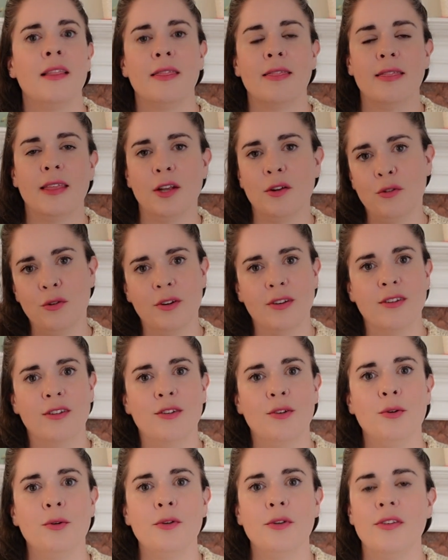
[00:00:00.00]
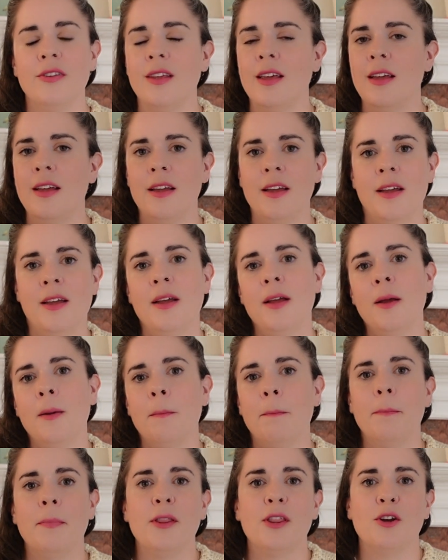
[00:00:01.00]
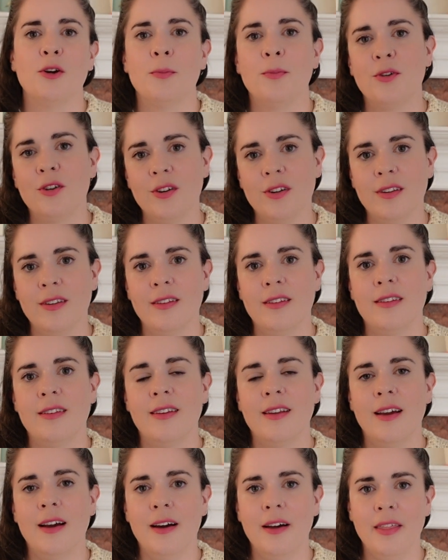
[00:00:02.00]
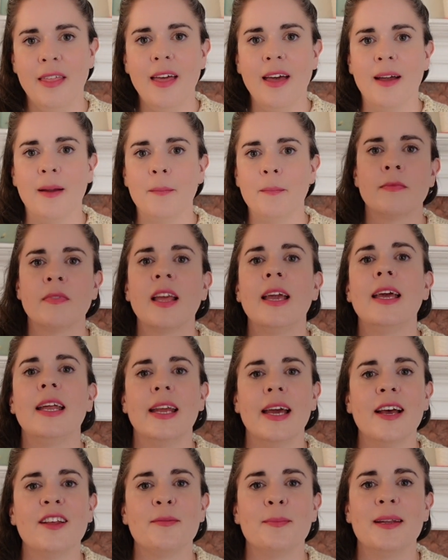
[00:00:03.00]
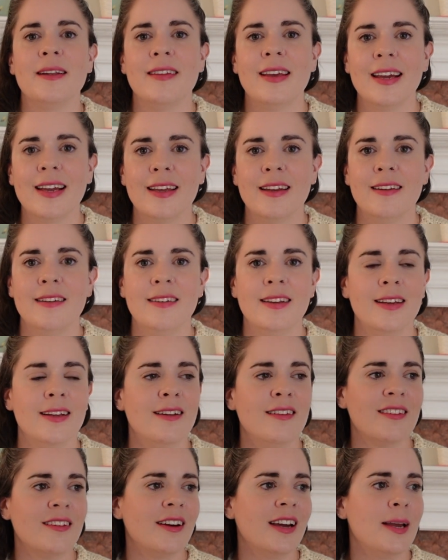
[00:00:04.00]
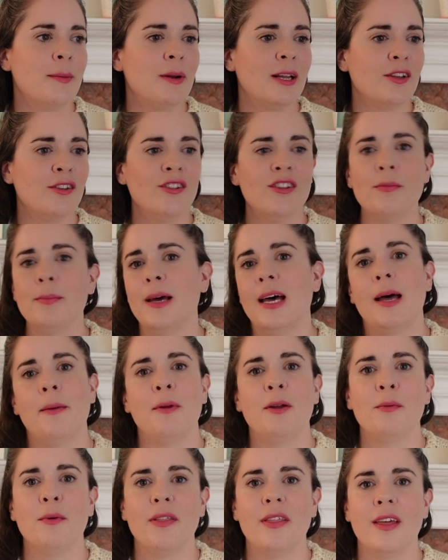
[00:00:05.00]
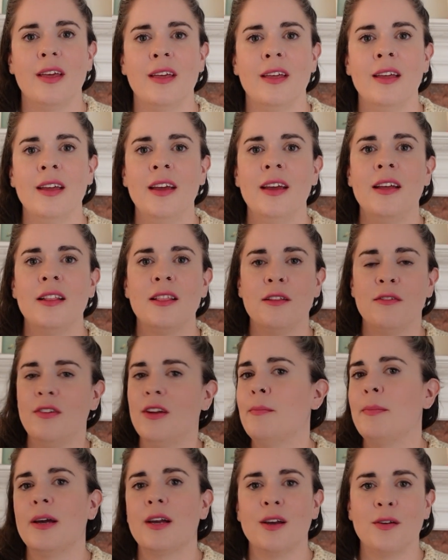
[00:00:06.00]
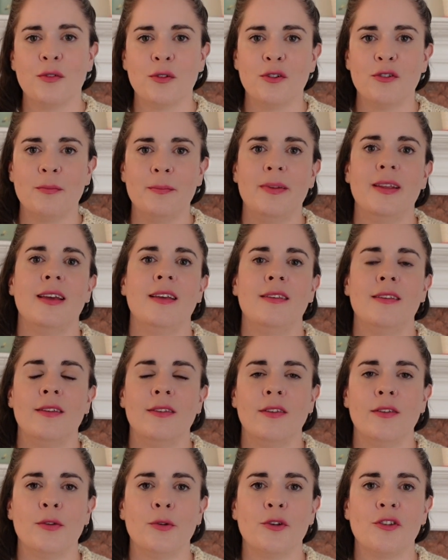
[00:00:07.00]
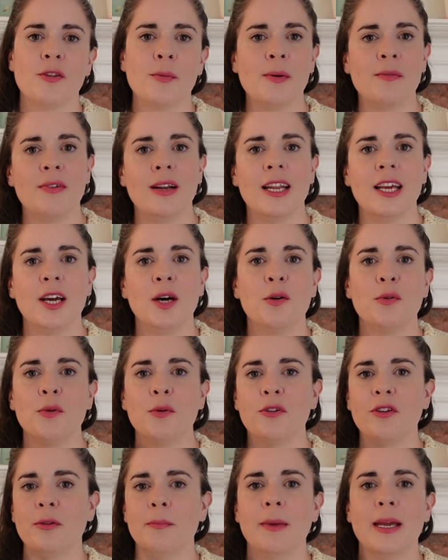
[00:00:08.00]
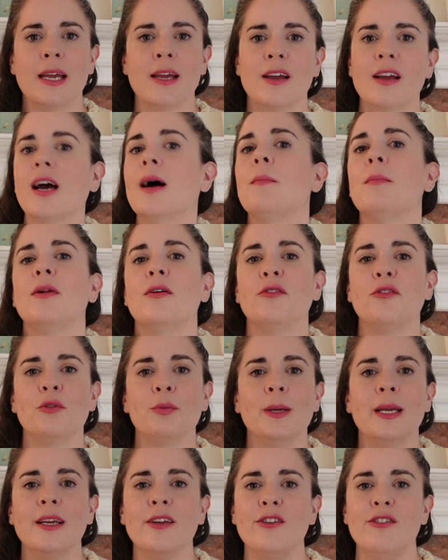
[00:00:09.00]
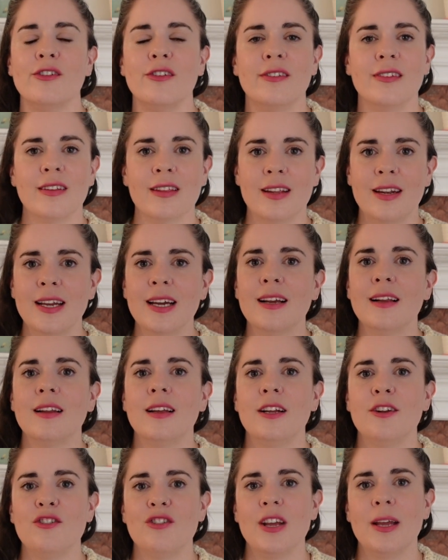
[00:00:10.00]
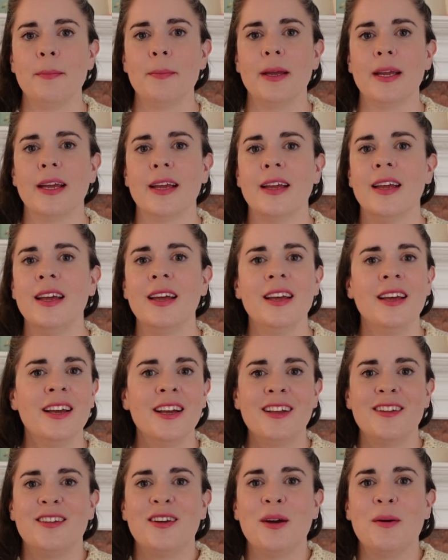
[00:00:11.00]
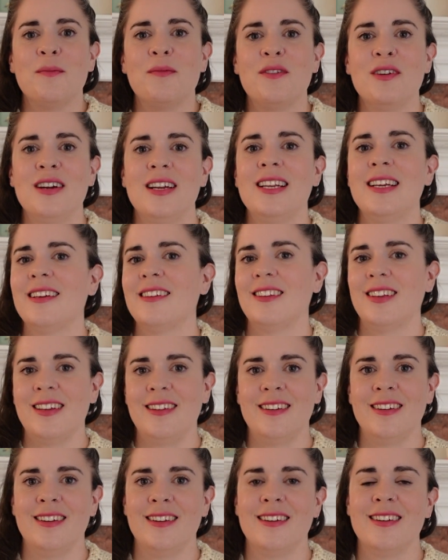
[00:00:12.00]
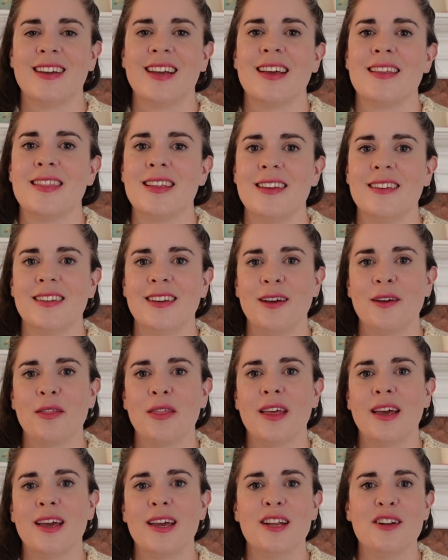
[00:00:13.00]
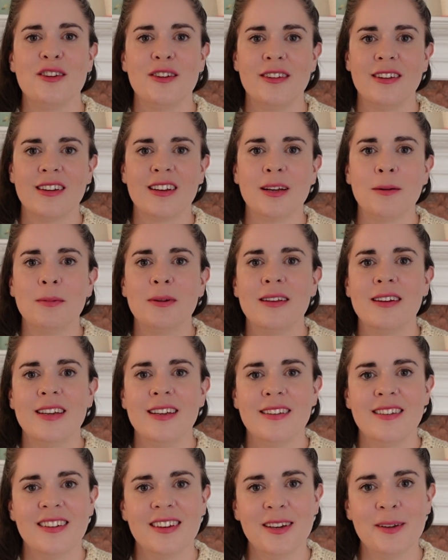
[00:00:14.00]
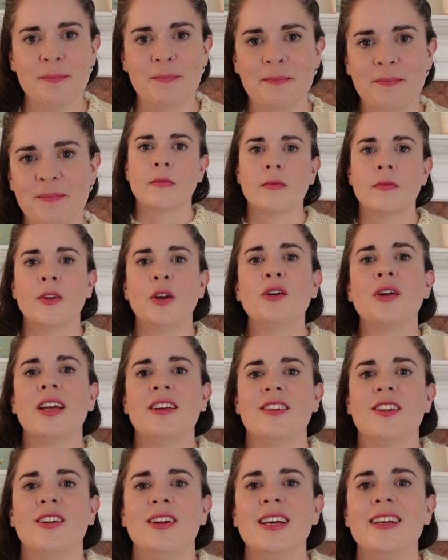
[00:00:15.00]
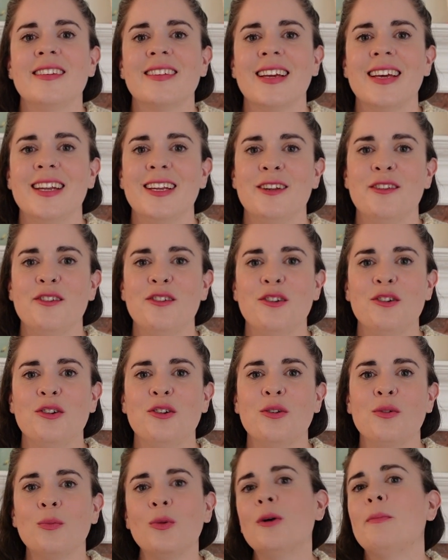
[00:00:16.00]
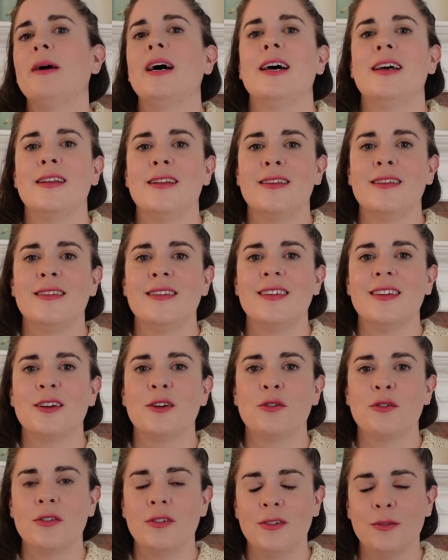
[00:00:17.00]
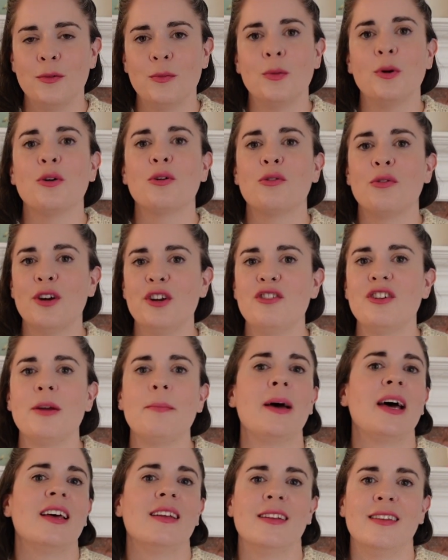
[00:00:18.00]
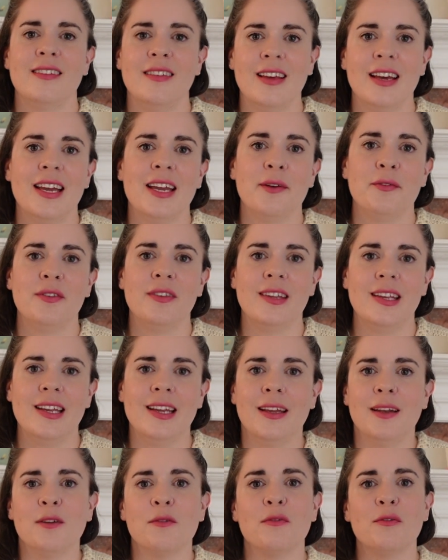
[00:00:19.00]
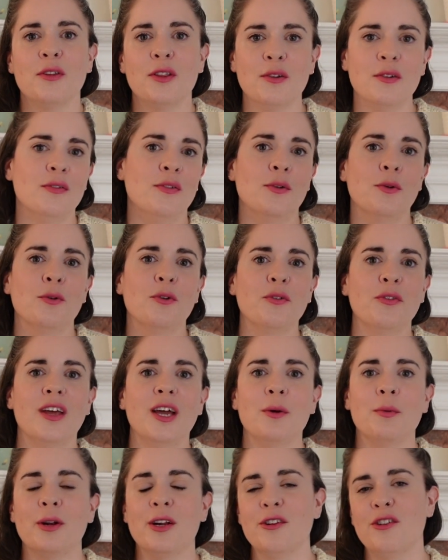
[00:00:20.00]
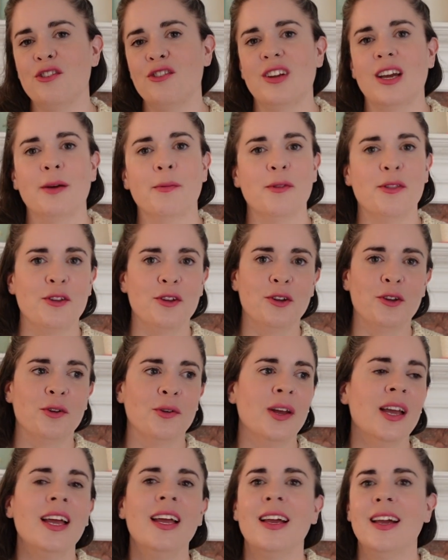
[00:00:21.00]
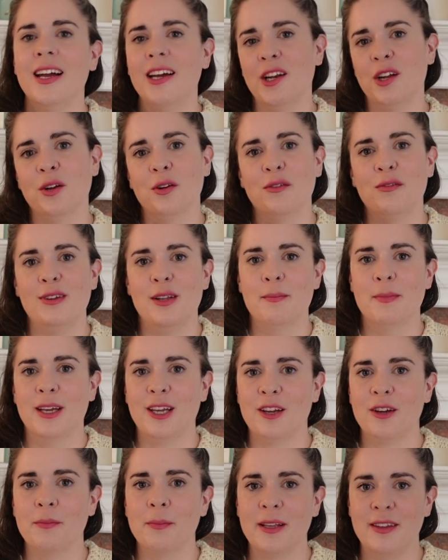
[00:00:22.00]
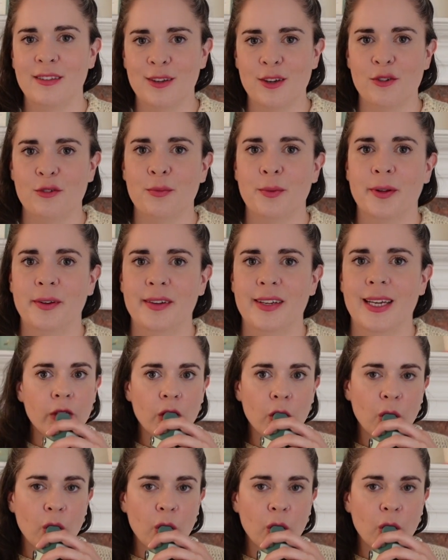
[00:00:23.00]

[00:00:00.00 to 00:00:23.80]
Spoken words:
that choice is yours, but the options are there. And it has been tech edited, so I am like super happy with it. The feedback I've got from testers has also been really helpful to make a couple of tweaks just to the neckline shaping. So I'm really excited to get this out there in just a couple of days' time. Okay, so let's get into what crochet patterns I have seen for the fall that I wanted to share with you and hopefully make myself one day.